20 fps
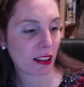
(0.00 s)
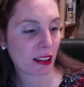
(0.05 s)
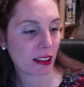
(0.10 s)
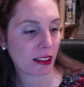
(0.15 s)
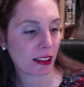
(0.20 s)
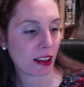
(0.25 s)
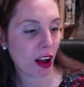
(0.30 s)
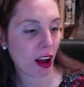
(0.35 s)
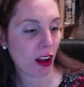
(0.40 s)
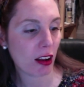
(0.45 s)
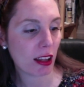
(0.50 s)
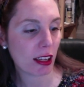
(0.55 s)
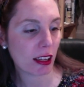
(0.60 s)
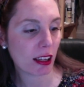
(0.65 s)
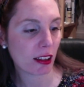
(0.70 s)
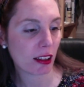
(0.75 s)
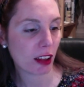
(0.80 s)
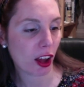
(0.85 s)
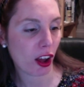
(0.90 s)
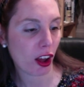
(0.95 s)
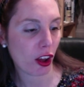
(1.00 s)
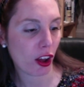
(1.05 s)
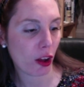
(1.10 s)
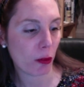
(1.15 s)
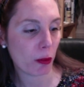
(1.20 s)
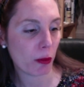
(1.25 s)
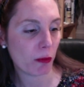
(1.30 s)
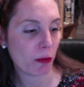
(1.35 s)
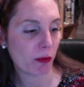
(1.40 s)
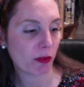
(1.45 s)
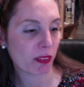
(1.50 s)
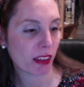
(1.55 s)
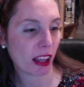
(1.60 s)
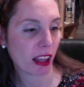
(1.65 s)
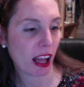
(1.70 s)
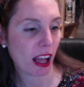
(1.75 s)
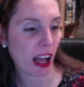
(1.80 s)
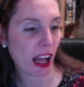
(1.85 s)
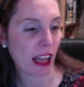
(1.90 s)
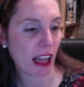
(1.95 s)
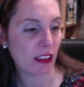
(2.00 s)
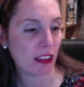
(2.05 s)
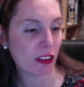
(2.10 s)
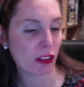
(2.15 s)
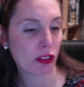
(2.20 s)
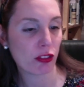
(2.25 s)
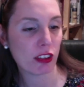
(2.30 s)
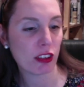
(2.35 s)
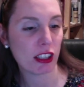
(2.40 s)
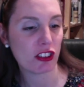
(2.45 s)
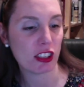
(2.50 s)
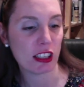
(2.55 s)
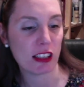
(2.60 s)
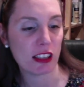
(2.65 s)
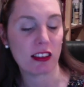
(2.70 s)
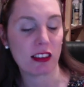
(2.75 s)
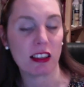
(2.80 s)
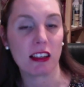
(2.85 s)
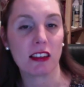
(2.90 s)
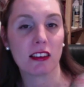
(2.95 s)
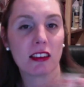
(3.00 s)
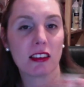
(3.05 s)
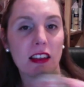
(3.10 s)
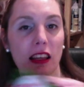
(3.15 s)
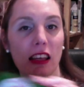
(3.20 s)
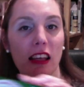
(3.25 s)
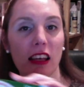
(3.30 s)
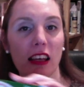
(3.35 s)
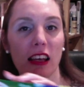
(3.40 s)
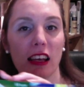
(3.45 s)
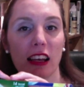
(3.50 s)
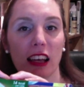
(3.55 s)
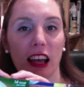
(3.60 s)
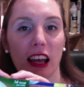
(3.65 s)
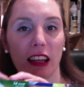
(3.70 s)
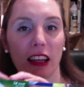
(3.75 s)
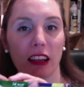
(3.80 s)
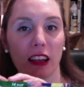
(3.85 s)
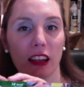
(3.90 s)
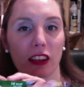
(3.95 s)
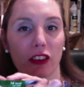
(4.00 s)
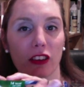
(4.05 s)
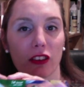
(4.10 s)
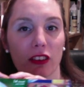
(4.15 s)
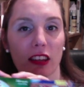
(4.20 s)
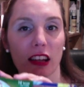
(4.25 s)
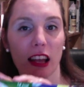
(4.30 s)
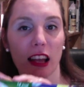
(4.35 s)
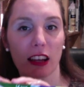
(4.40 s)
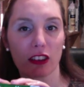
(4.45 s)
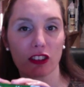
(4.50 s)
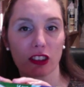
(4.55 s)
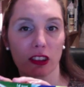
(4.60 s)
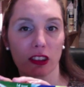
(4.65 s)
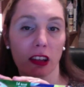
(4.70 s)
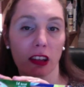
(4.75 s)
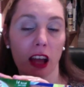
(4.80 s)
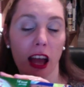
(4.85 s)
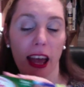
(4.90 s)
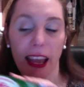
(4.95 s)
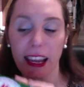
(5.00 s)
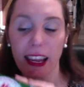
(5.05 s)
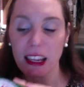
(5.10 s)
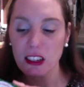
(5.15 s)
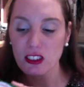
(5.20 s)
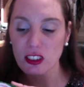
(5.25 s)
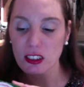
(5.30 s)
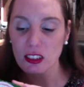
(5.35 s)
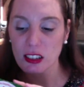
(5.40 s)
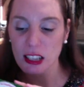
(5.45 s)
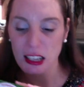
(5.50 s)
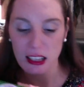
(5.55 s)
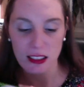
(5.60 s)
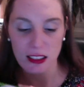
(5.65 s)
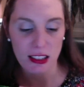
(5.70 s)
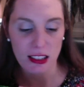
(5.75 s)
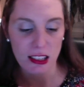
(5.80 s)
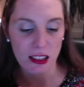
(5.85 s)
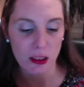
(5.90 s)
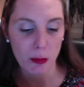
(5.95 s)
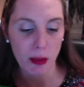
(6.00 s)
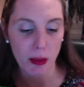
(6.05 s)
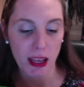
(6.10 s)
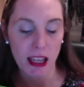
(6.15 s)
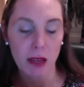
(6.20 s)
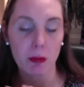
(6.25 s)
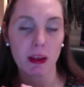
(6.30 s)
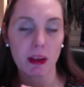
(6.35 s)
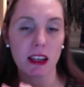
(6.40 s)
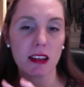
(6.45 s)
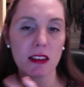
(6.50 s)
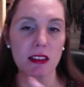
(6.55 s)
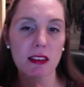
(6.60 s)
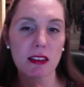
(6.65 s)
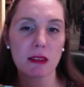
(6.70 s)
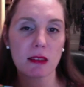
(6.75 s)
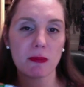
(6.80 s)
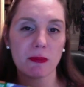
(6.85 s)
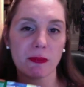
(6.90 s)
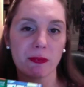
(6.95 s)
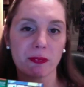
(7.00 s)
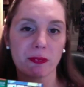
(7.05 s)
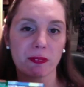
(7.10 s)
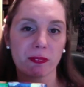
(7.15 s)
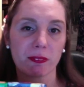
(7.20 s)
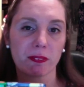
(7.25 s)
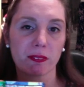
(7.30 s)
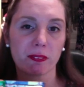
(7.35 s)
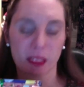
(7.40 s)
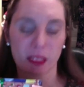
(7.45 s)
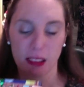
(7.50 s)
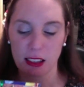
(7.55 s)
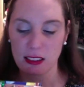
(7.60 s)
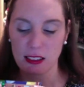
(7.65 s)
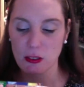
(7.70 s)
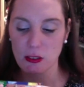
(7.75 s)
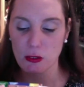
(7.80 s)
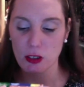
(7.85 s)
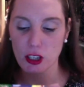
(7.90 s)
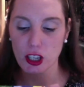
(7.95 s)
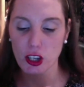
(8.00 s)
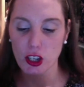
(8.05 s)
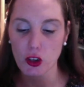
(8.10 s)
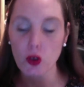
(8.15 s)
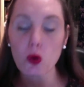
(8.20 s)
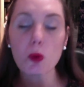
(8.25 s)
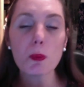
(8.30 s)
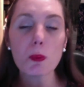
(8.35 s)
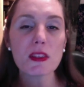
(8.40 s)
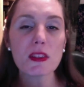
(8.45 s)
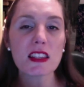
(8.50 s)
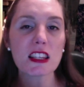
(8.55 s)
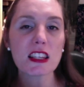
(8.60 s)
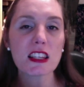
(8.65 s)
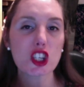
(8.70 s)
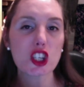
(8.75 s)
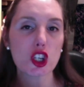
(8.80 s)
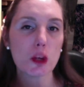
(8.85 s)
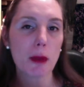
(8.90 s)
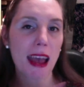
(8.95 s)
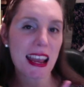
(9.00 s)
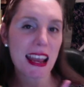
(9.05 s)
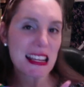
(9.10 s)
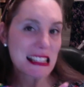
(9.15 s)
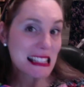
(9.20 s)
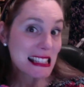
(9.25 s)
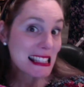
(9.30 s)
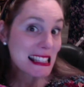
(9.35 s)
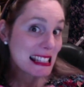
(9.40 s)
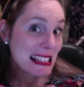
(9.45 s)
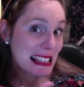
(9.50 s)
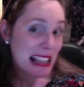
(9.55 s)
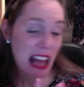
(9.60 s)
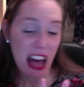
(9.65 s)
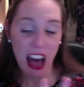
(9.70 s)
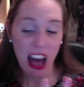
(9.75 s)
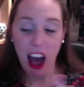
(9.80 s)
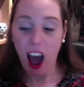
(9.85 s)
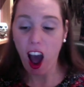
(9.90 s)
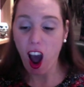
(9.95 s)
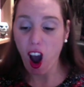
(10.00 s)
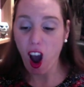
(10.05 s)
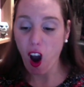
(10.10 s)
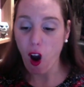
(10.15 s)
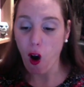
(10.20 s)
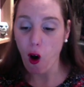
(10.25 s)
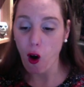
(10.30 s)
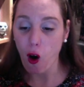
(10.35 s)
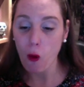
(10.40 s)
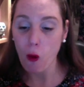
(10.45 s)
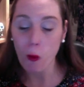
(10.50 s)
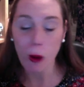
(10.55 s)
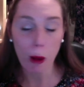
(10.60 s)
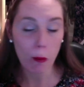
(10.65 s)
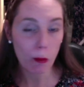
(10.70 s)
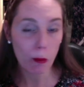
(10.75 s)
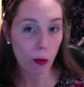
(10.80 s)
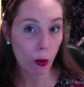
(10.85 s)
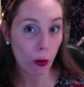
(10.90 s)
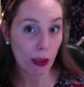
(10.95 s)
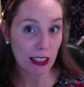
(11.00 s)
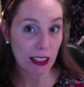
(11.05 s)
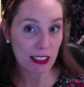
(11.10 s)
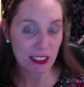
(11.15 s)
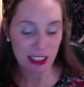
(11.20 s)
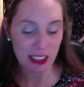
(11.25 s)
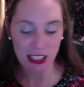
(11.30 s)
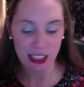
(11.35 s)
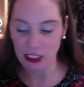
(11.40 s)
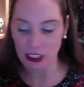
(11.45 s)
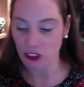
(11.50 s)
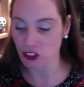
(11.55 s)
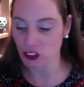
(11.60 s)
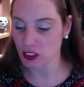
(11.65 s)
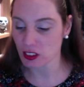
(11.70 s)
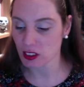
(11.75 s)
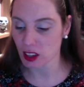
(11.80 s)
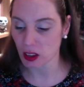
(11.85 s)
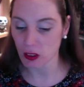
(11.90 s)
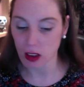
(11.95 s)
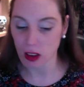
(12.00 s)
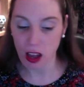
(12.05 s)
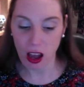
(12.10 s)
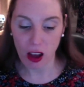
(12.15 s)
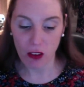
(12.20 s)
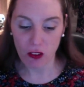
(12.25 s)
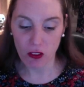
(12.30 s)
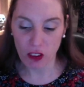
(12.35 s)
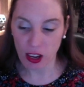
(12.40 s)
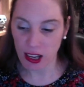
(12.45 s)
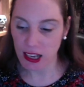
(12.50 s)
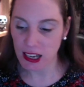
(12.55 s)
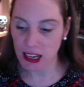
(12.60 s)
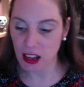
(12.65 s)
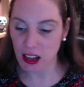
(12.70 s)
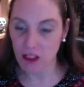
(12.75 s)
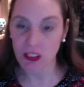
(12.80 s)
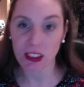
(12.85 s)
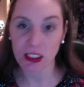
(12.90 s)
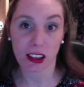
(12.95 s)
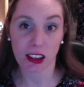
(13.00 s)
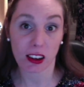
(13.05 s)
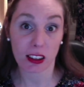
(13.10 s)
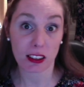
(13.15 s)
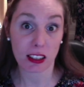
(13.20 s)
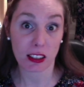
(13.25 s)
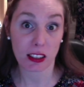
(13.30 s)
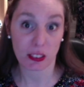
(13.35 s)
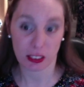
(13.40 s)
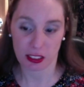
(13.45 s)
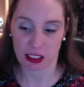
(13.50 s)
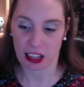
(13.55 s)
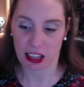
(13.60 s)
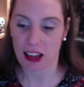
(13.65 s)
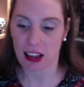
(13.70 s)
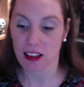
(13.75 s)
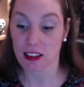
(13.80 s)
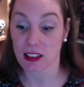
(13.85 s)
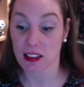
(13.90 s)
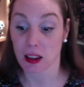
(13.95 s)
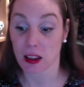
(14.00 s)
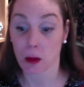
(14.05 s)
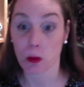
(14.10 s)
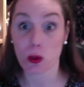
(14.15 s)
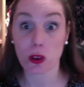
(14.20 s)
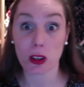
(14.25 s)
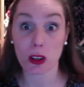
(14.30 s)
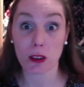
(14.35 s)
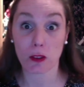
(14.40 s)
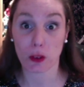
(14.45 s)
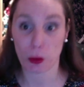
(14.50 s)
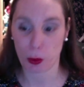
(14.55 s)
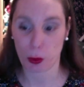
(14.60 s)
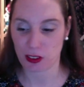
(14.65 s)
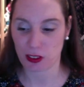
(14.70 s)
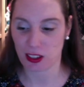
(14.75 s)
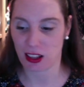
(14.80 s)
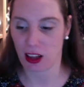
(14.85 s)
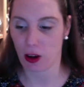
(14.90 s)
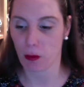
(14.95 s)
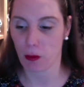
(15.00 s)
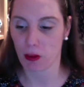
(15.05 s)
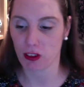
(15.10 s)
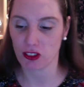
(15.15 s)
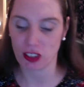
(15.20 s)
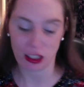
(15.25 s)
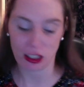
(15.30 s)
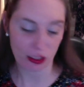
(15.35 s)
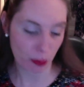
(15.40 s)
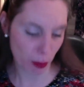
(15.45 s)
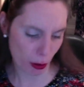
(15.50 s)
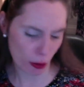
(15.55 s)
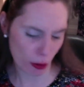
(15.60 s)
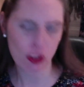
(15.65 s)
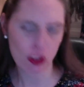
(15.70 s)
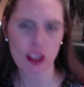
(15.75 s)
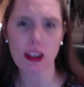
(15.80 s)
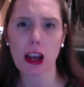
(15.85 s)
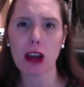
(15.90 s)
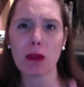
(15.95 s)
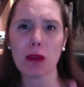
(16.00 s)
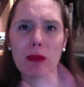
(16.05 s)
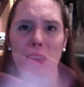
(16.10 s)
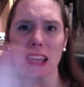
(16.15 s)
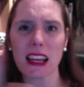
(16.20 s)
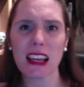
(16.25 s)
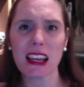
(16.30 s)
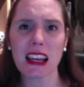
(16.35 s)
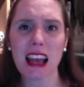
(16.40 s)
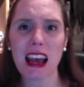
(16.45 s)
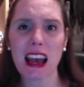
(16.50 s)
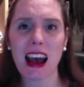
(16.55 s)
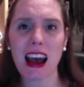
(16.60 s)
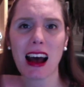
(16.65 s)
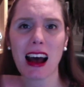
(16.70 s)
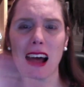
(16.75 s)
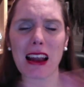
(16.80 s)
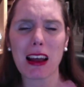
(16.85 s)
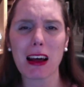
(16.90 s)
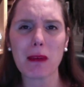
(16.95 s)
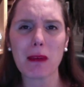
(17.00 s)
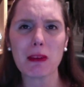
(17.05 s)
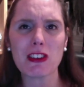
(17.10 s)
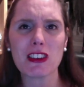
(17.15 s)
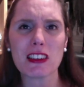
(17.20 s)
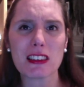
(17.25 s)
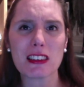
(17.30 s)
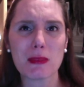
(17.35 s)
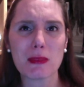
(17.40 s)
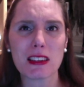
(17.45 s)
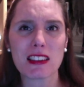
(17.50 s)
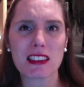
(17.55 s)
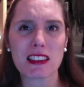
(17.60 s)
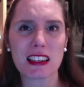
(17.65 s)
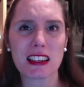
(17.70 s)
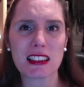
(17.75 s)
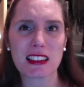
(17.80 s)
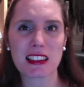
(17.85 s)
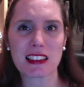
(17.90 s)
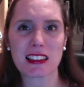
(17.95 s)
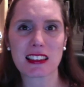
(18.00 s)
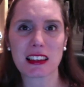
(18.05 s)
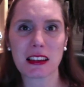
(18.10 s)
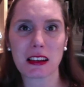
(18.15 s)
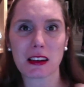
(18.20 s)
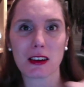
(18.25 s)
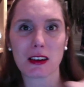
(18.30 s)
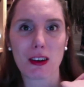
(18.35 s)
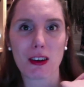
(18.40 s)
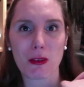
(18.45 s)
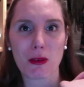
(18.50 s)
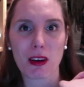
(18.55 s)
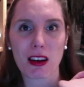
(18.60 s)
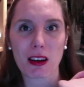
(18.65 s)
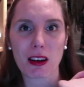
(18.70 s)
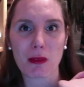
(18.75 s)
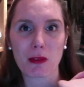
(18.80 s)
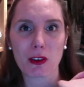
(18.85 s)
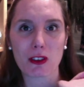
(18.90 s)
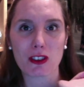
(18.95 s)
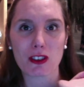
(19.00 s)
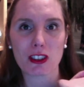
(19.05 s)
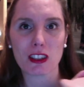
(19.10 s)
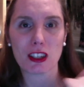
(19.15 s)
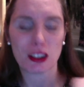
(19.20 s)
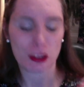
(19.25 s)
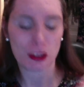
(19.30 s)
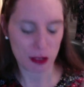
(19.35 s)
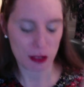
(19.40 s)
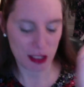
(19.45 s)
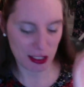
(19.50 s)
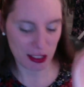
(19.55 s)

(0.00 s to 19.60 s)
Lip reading: garlic and herb, and 3 cheeses. Again, your selection. Each of these little babies, these little cubettes, are 1 point each. So really loving the idea of that. So I'm looking forward to that on my cheese, because you know me, I like my cheese and biscuits at 10 o'clock while I'm watching the news at